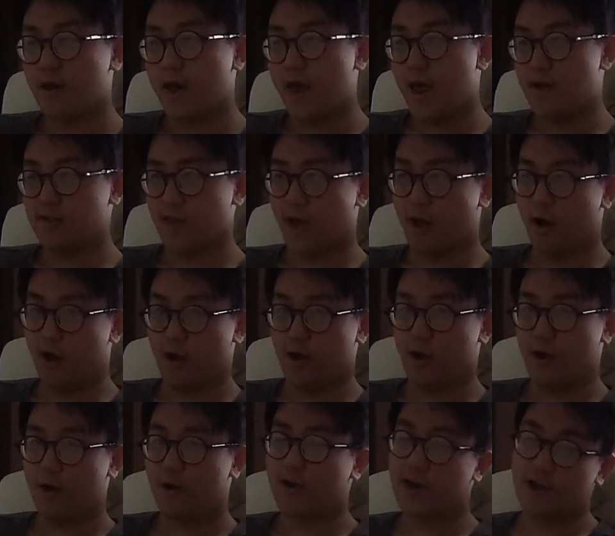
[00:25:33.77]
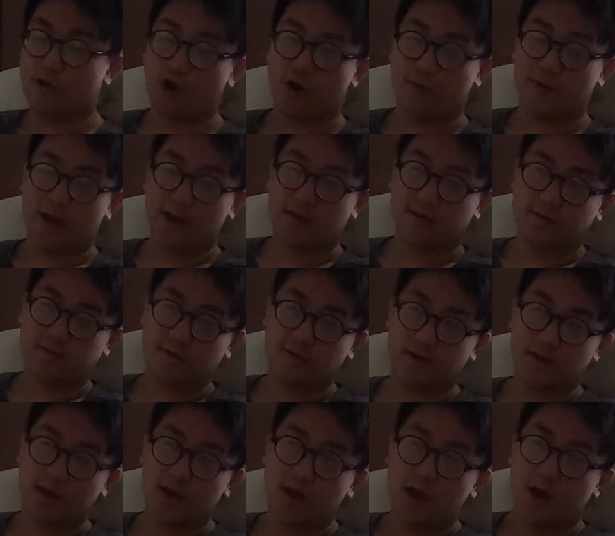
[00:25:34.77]
And I was like, "Uh, okay, you want me."
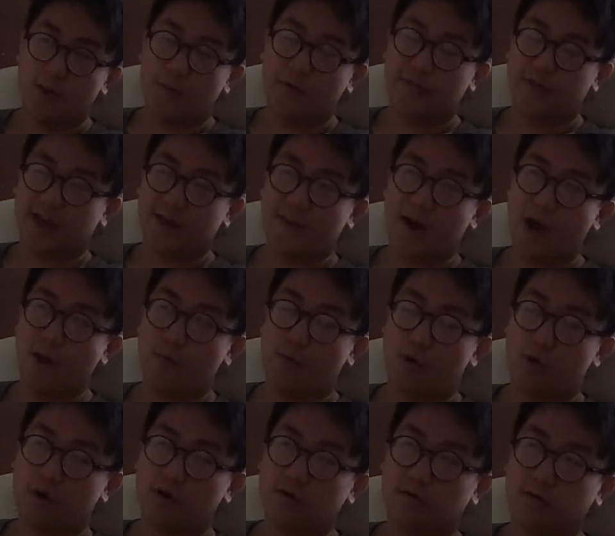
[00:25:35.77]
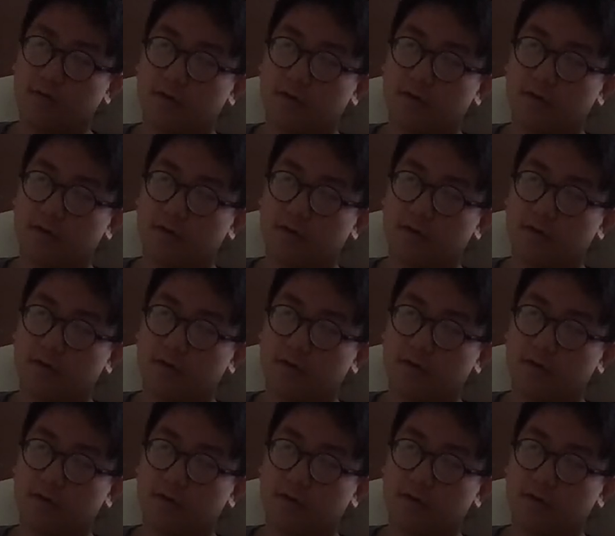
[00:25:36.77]
But think about it more.